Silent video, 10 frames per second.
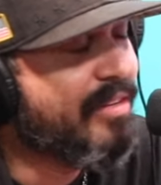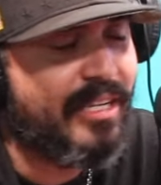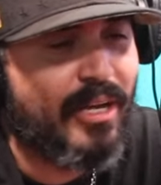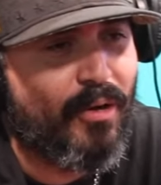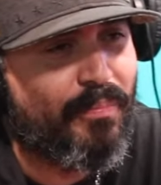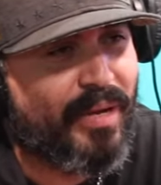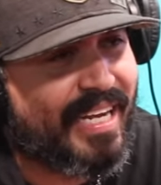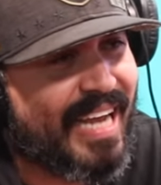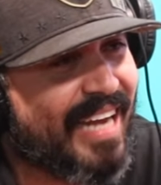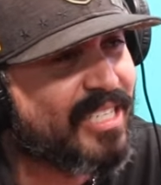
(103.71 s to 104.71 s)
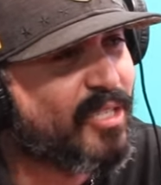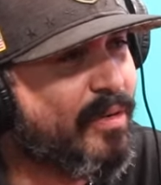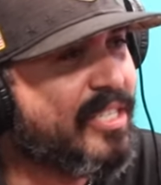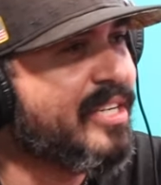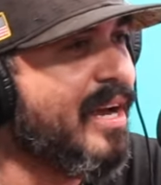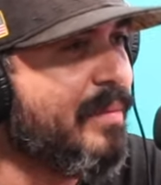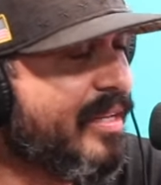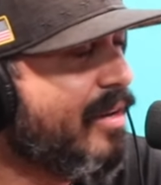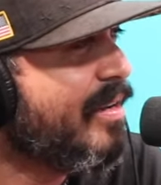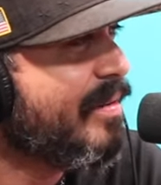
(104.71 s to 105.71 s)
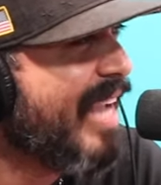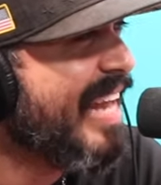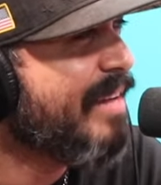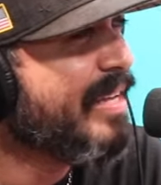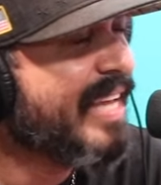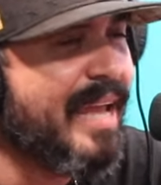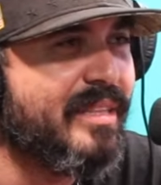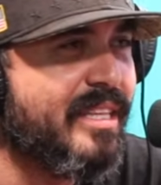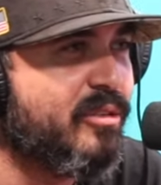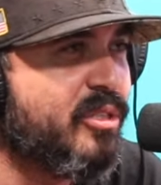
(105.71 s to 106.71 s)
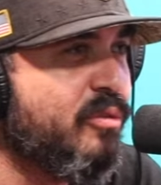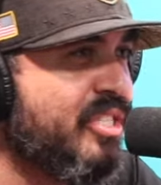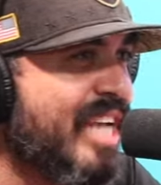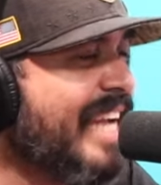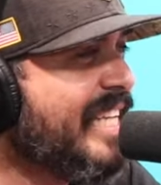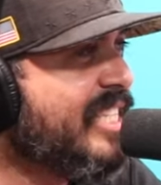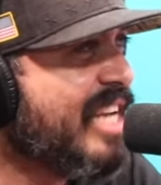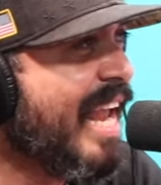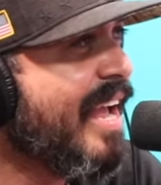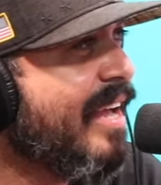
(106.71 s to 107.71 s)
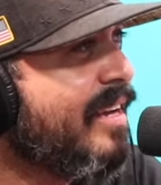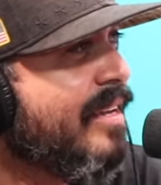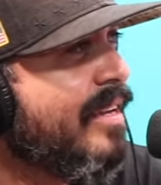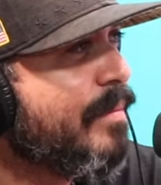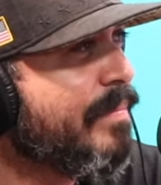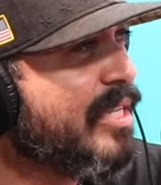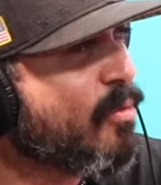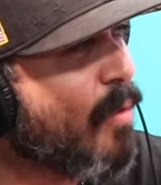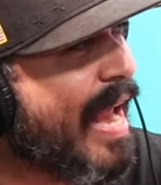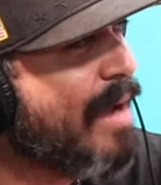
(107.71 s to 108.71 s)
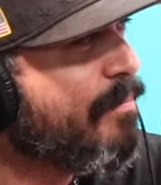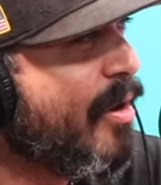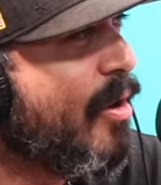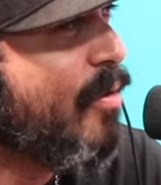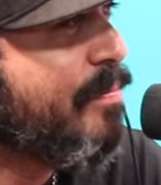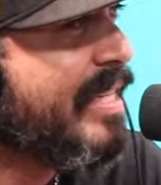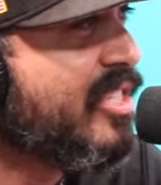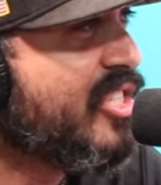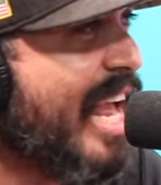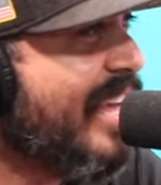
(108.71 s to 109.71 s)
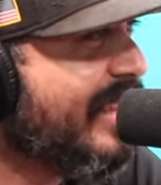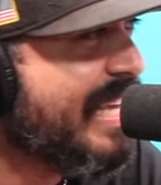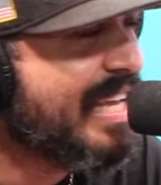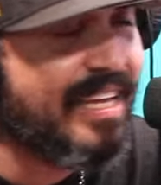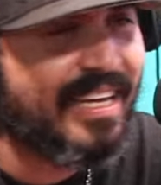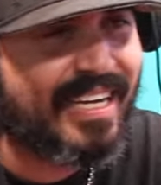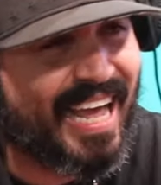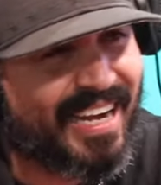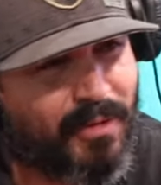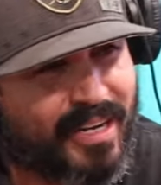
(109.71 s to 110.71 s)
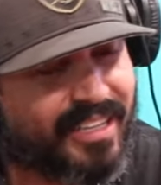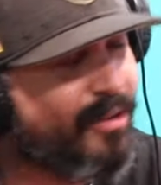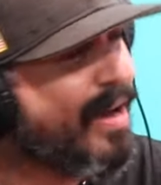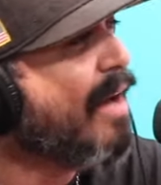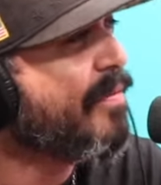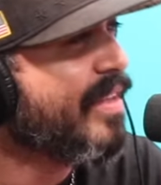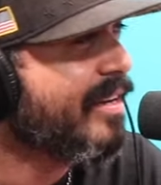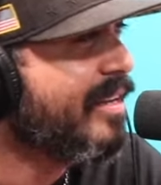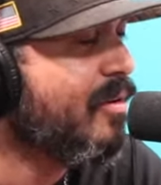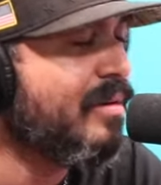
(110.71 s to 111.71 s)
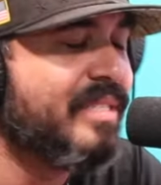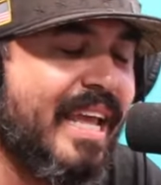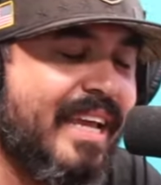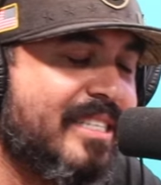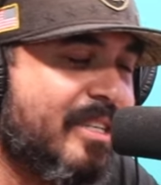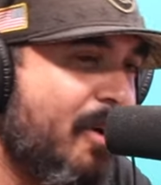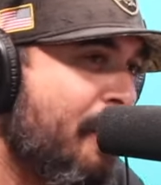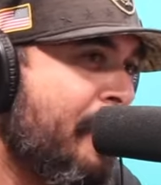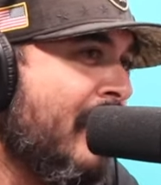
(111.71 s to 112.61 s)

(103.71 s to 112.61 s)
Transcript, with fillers: yeah. you know. But it kind of switched up, you know. It kind of became a little too Jackie Chan meets Rambo meets Jet Li. And it kind of went a little out there, you know what I'm saying? So